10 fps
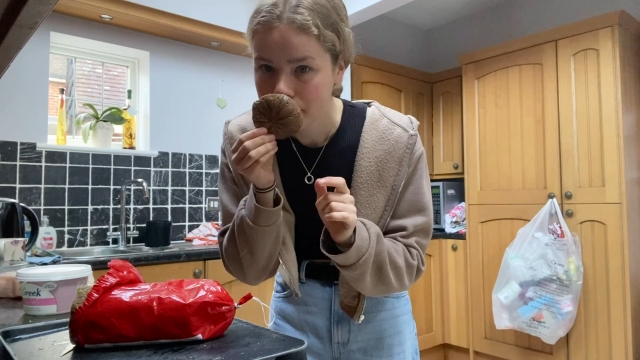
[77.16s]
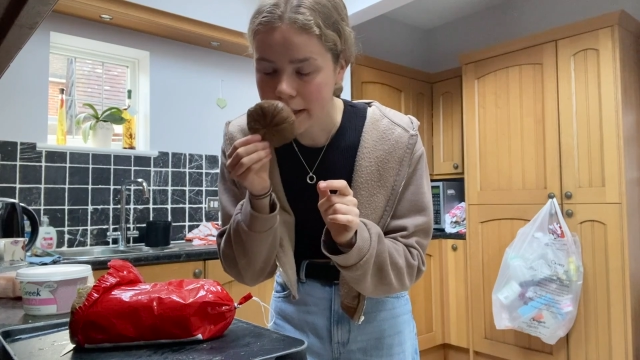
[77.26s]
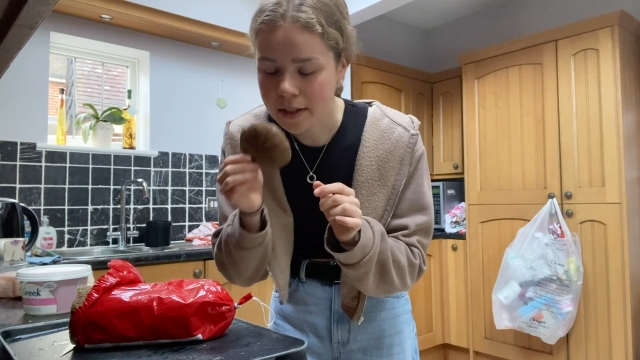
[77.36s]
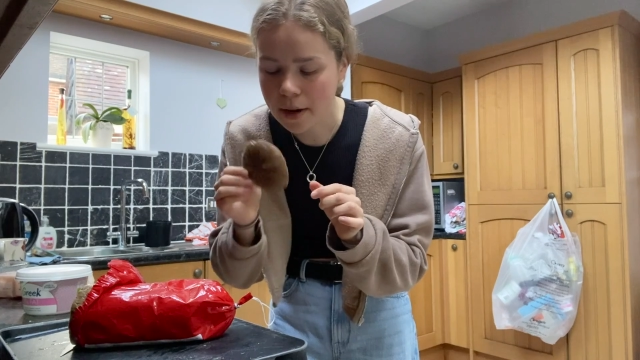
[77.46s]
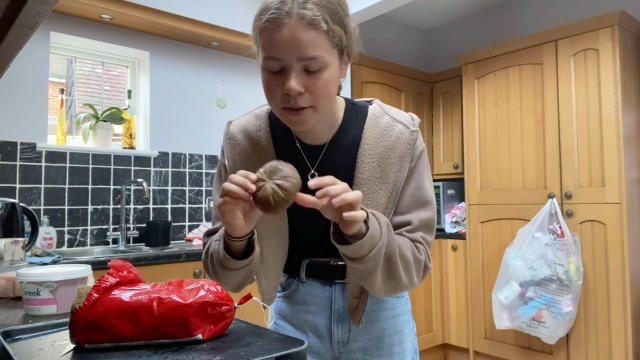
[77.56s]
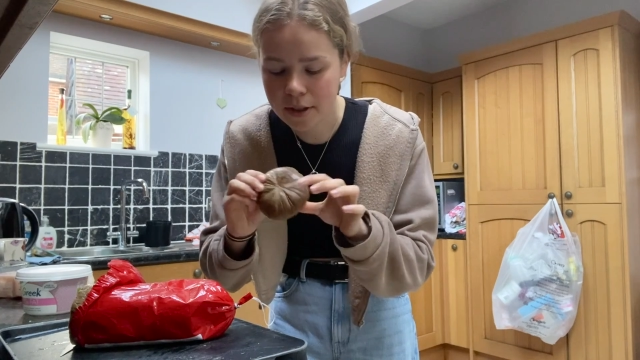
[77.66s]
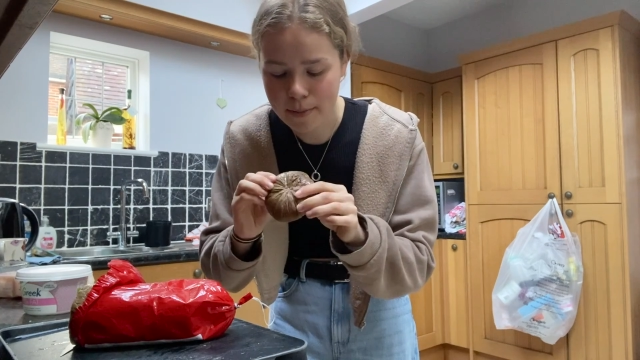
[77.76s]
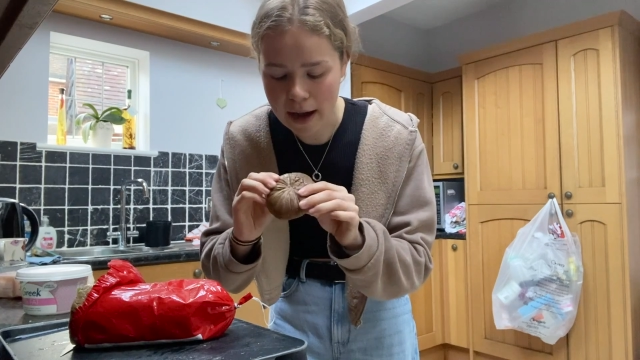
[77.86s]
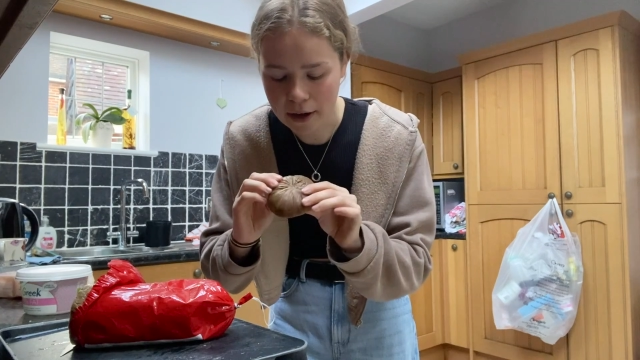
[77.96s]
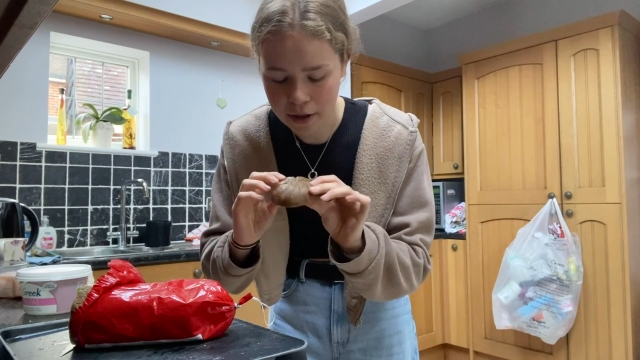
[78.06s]
In terms of
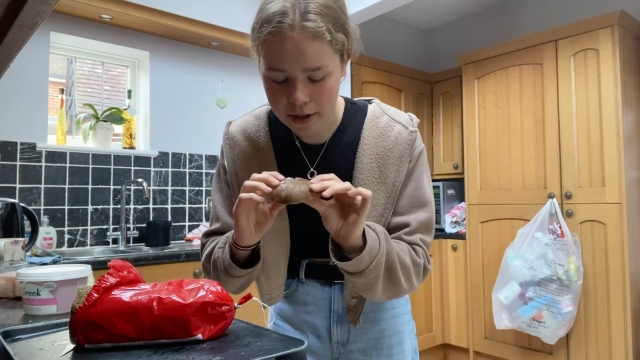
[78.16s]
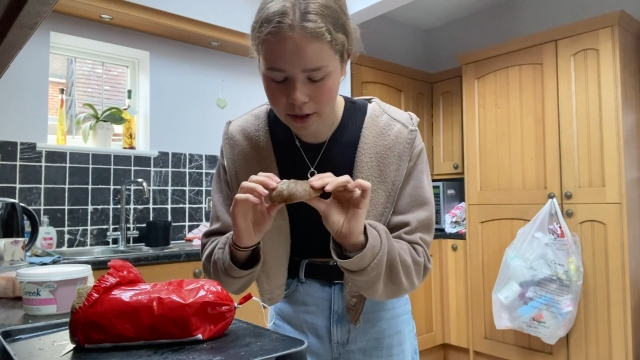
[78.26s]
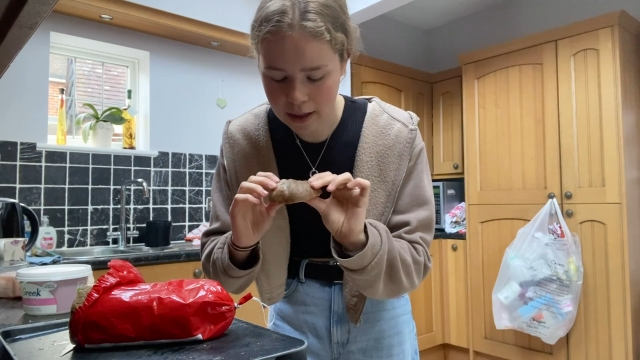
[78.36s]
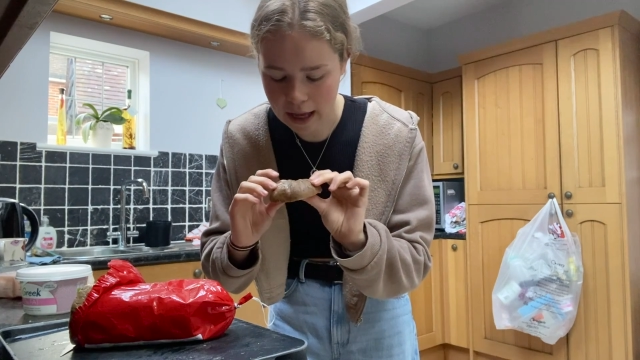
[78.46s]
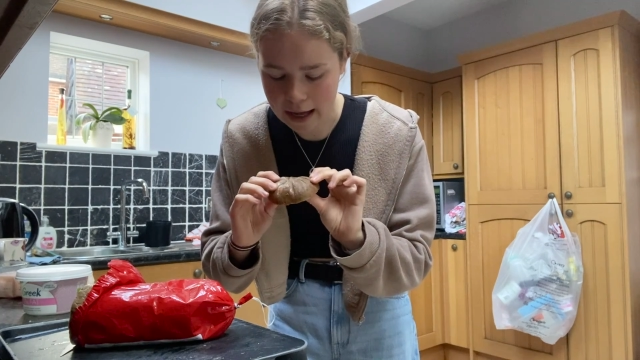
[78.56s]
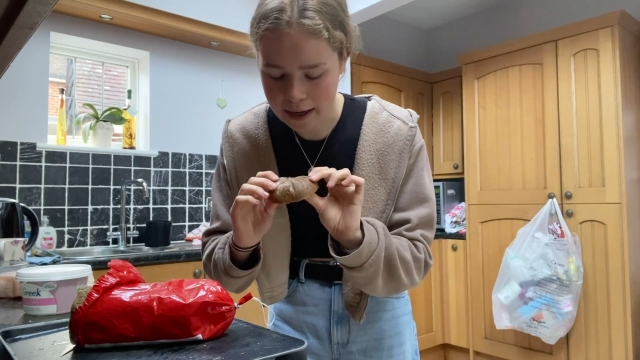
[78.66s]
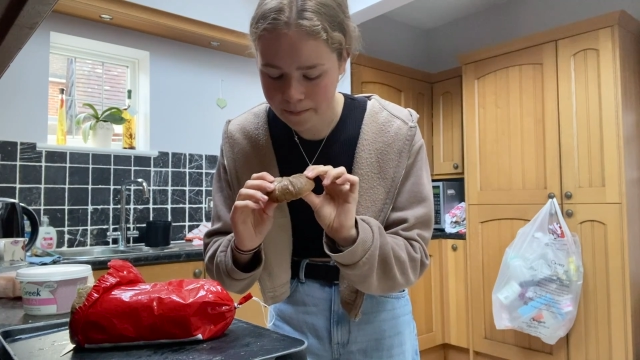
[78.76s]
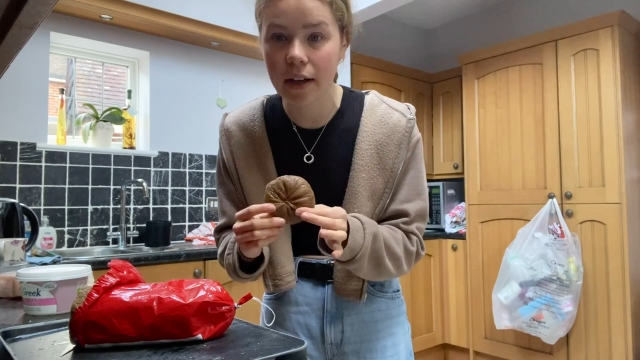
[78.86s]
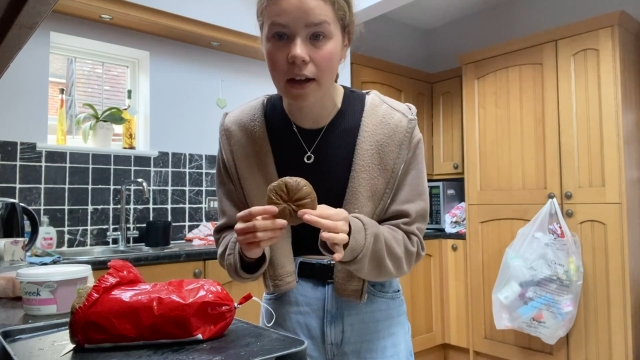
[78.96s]
smell, it's okay.